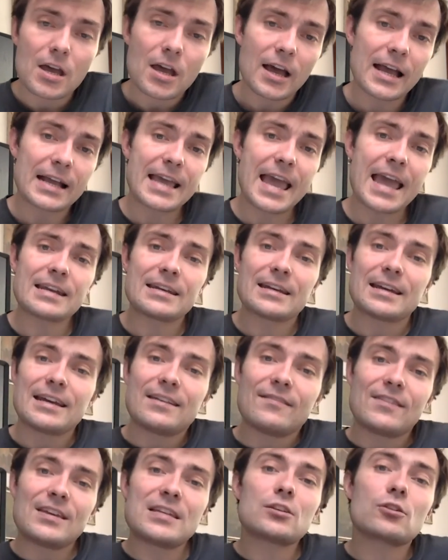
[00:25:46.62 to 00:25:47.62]
Again,
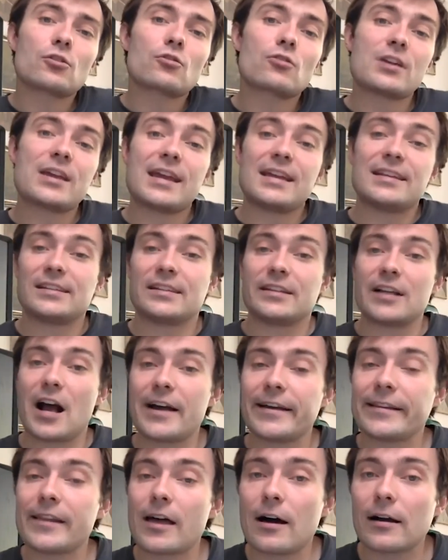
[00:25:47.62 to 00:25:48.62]
this creates
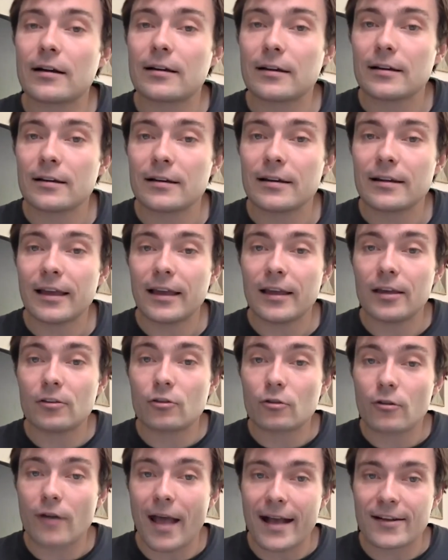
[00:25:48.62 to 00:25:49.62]
dialogue,
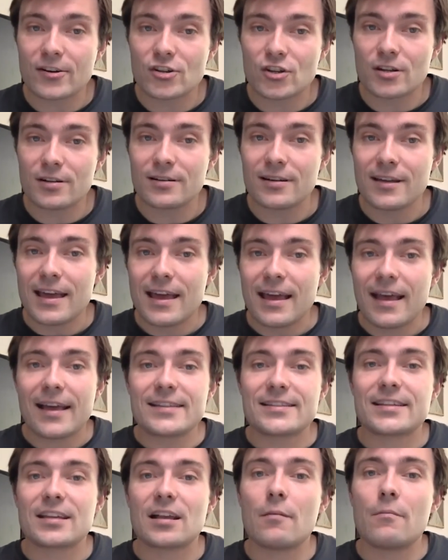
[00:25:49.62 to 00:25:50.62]
interaction,
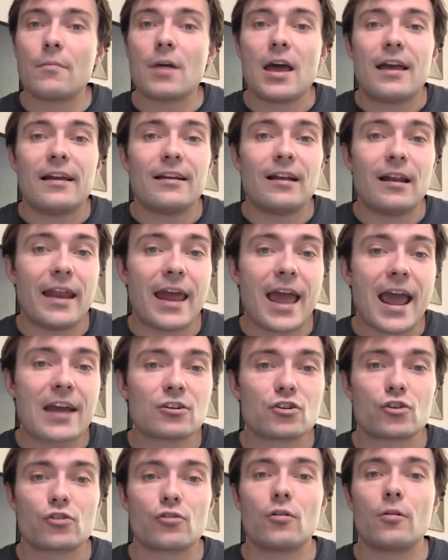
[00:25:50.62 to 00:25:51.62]
and some
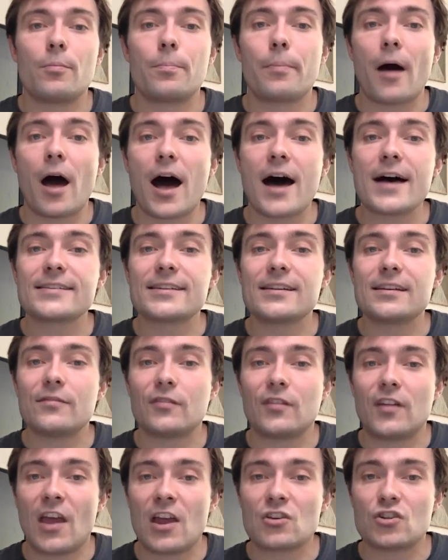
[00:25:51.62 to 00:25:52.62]
natural positive
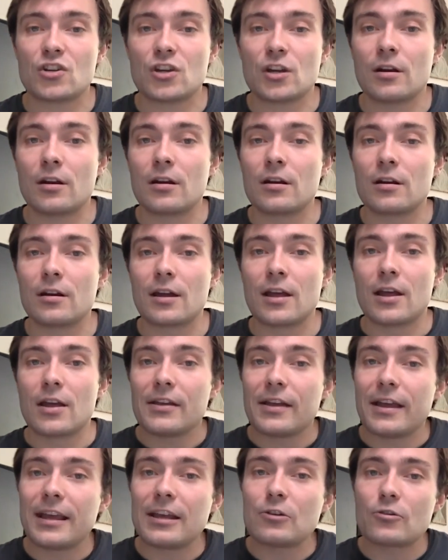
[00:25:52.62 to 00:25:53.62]
tension
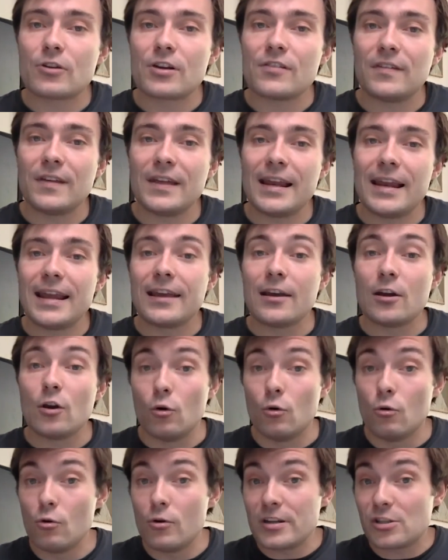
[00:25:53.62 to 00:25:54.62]
in revealing
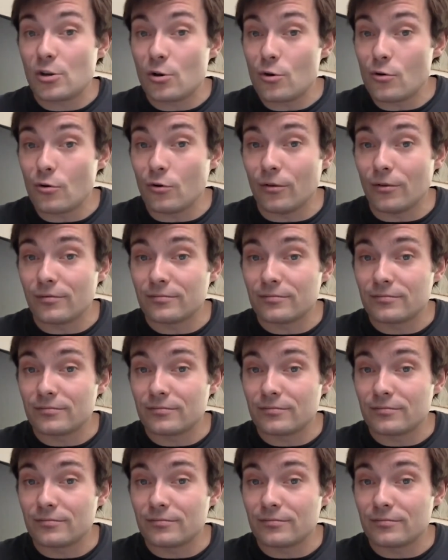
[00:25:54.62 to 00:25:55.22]
who is who.